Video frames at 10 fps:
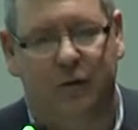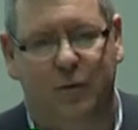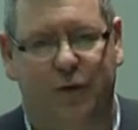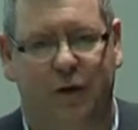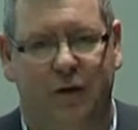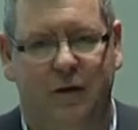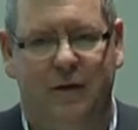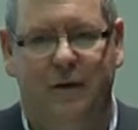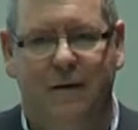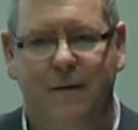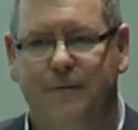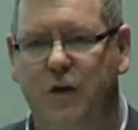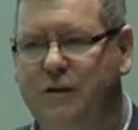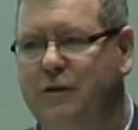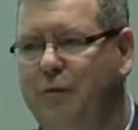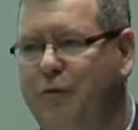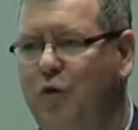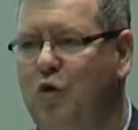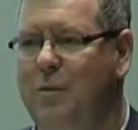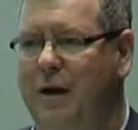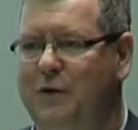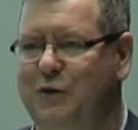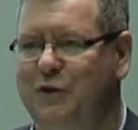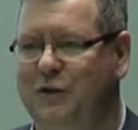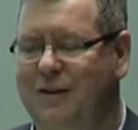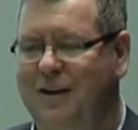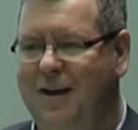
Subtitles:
with you. First and foremost,